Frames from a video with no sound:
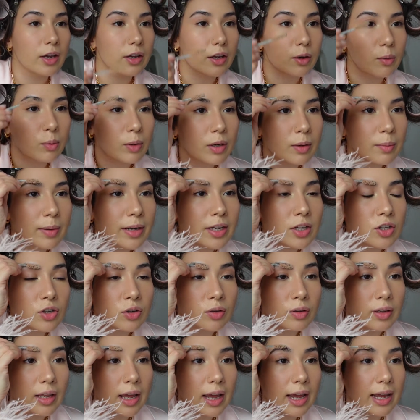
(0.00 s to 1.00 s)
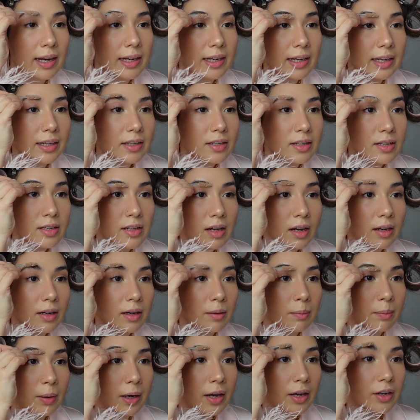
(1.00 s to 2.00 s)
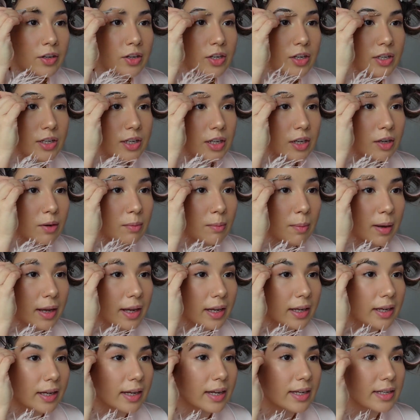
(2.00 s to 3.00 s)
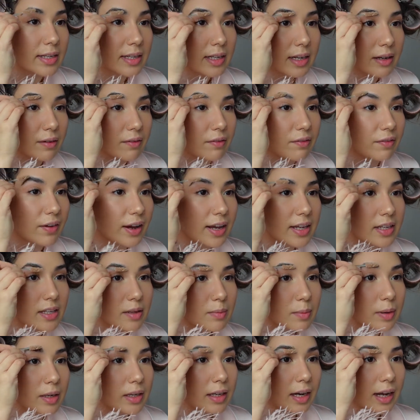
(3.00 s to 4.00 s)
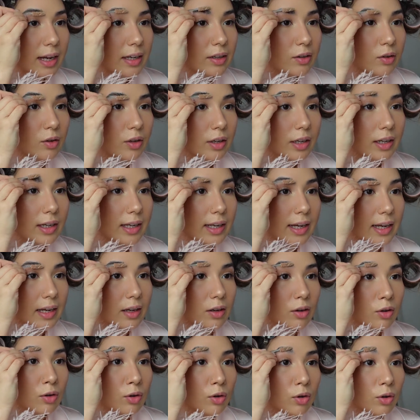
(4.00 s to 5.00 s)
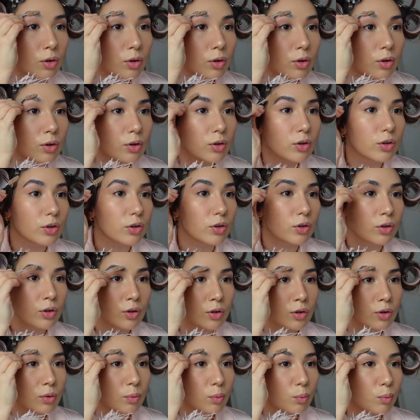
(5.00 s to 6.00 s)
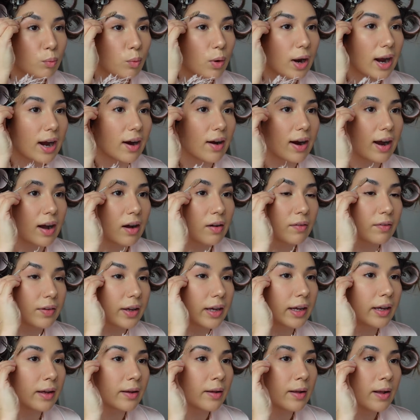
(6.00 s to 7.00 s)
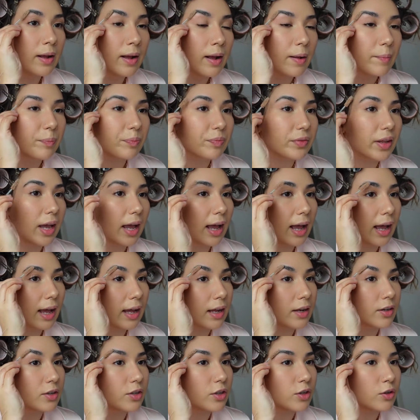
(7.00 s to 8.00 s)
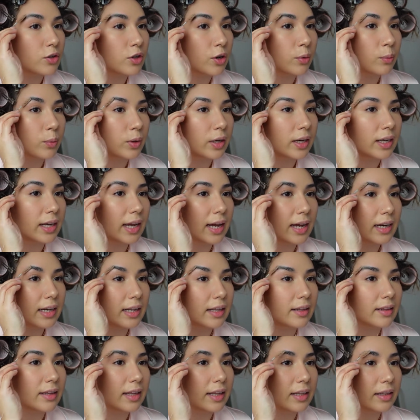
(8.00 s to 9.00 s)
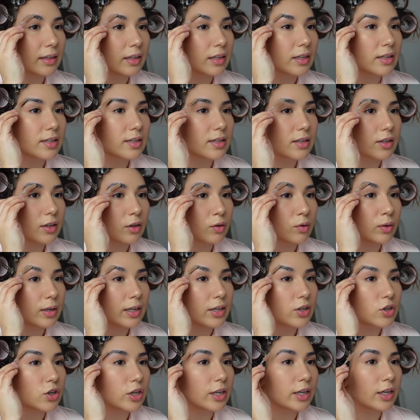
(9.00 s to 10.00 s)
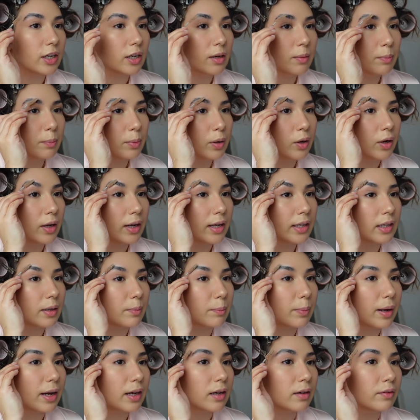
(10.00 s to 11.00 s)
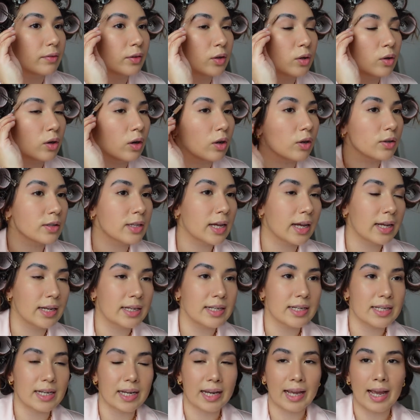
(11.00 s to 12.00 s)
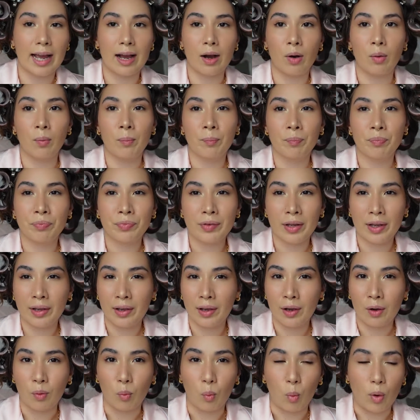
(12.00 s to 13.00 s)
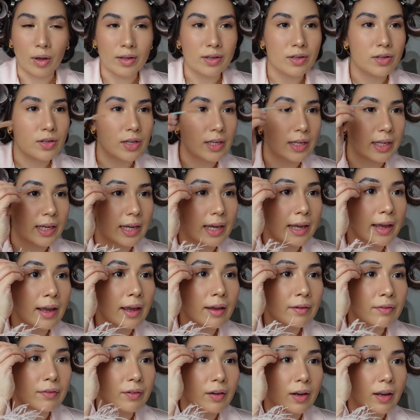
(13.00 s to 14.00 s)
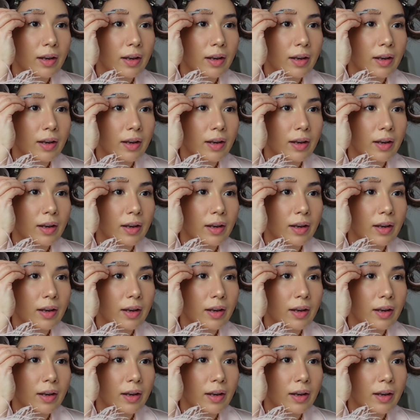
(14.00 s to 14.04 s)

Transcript: you want to make sure that any designer purchase that you make is an investment and you're going to get good wear out of it. And you don't want to get anything that's you're literally going to put in the back of your closet and dig out once a year for